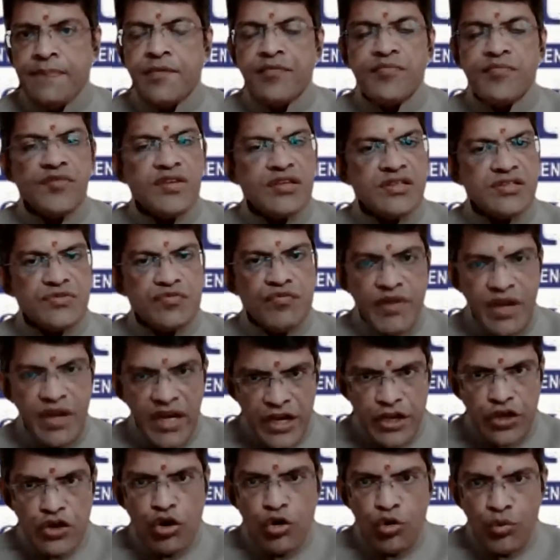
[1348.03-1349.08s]
This
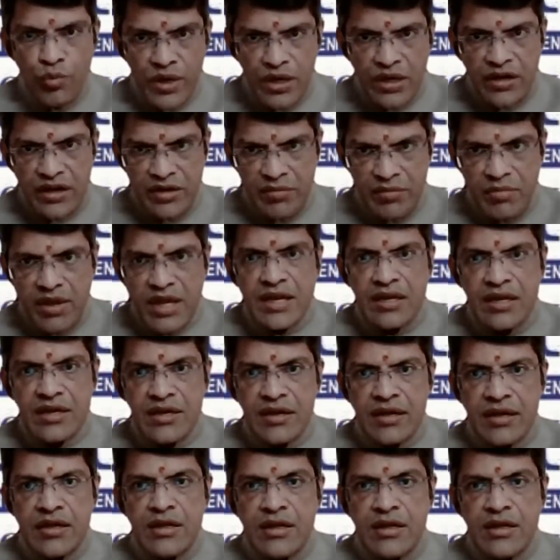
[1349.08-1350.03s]
video will remain,